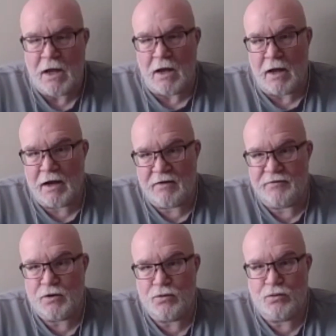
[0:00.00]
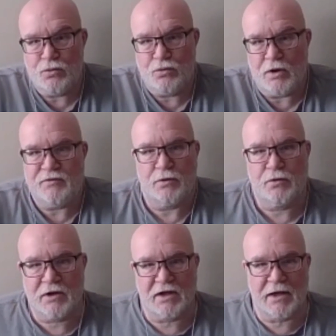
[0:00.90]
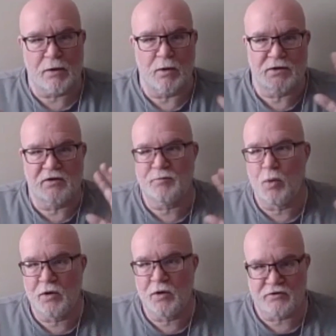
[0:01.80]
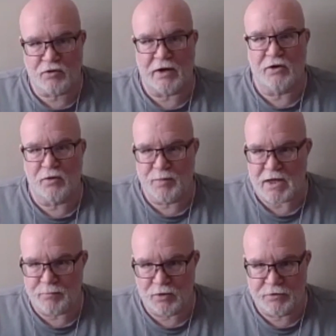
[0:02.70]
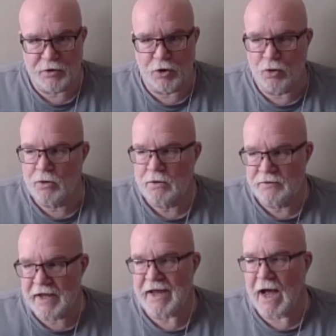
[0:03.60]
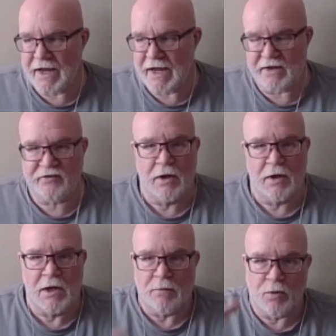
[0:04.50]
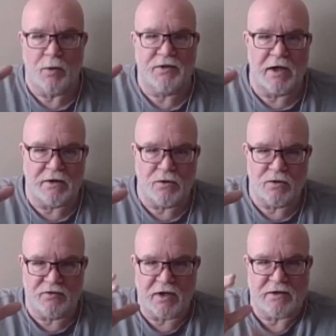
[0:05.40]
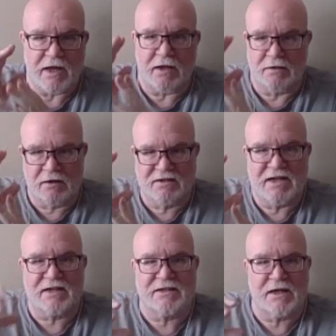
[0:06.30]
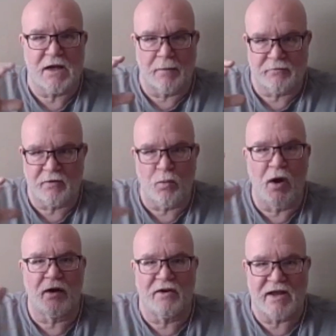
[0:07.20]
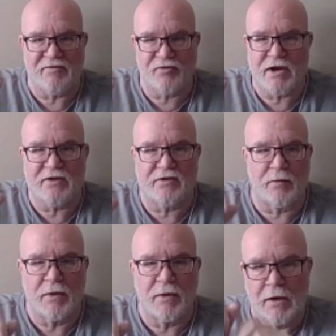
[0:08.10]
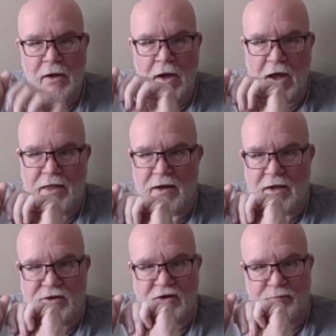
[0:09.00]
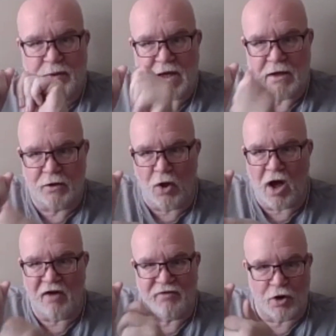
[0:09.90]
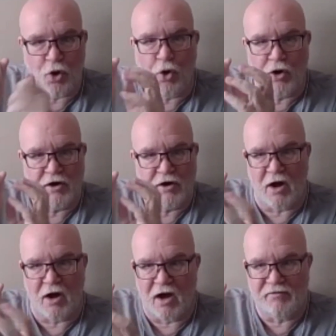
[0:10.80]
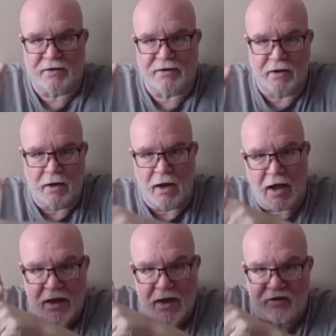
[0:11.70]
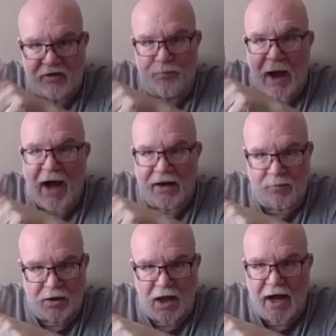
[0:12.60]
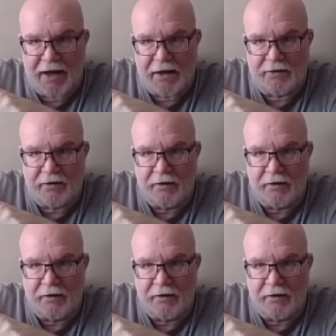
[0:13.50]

And if you look at like what the sports trainer people do, they ice, but what they do is they take little Dixie cups with water and they freeze them, and then they just peel off a corner of it and then spot apply it,